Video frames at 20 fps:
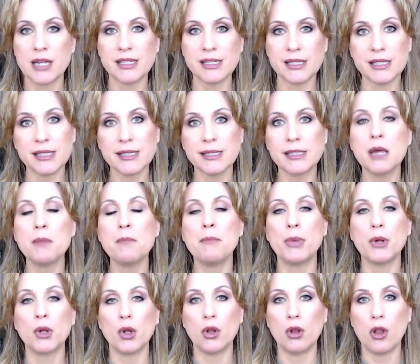as a
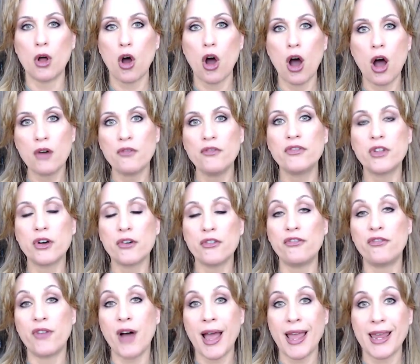symbol of the
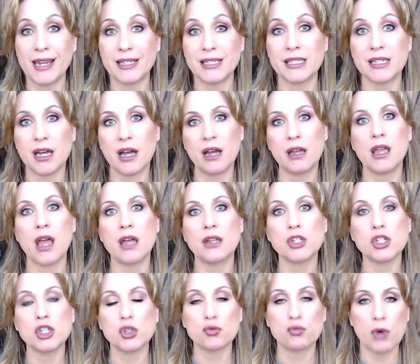fight
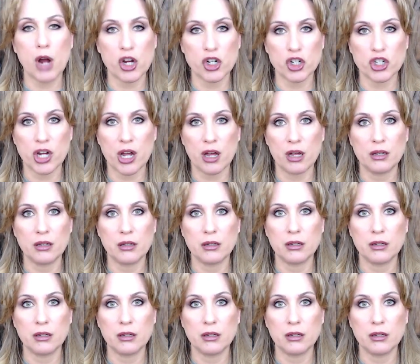against Russia.